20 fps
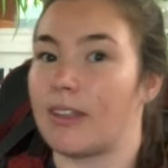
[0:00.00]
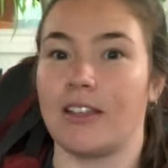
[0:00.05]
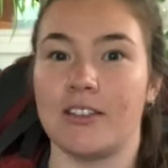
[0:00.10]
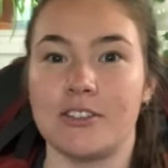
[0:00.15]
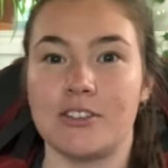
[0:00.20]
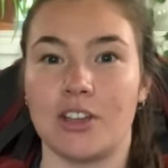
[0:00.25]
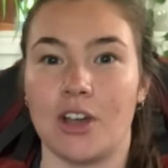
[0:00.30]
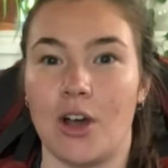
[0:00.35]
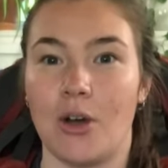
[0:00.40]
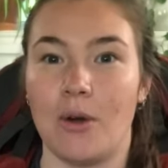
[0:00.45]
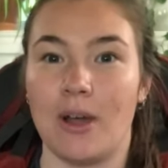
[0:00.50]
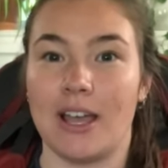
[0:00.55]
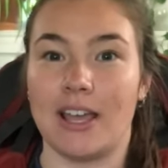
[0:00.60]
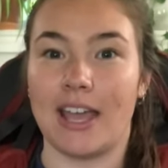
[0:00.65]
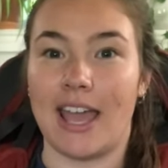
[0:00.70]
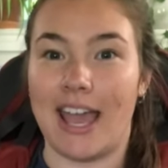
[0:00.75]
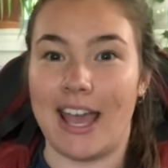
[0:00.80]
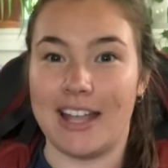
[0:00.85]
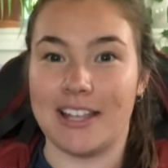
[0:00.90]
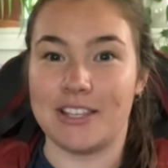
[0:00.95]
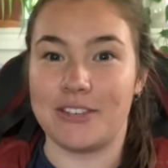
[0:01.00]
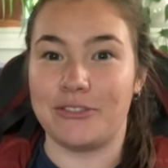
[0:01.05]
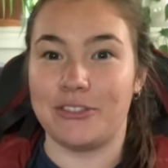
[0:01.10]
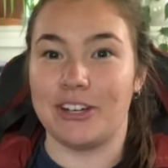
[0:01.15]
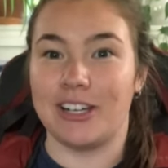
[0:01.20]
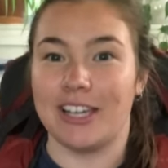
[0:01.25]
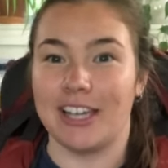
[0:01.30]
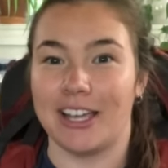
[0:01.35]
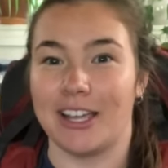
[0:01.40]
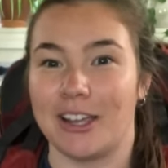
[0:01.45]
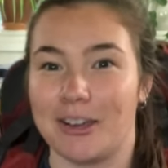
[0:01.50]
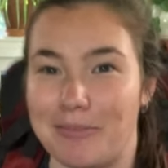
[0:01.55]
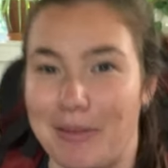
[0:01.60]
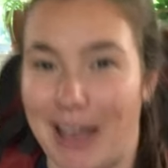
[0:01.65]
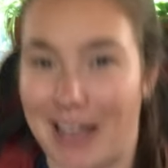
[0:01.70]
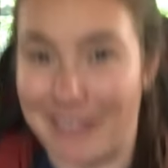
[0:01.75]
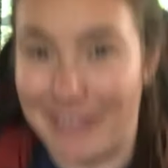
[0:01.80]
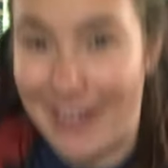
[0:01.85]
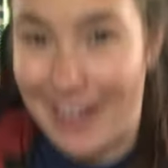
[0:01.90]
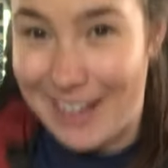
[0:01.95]
So hands-free, your
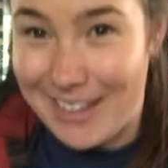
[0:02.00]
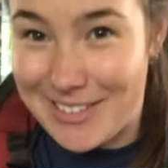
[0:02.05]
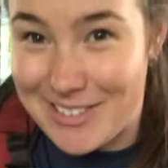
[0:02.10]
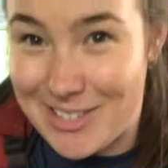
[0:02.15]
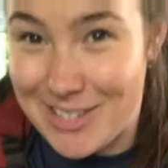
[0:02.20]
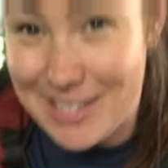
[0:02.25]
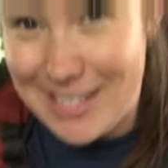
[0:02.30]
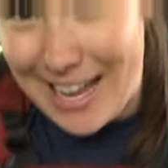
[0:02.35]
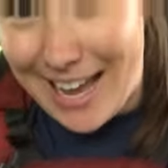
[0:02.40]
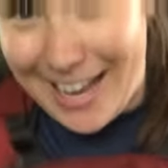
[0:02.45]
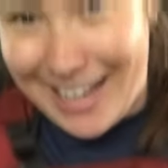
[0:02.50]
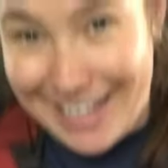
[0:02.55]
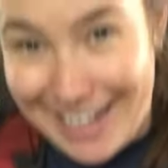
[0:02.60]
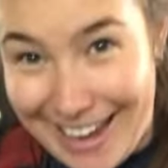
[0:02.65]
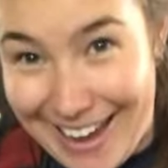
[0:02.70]
backpack is just hanging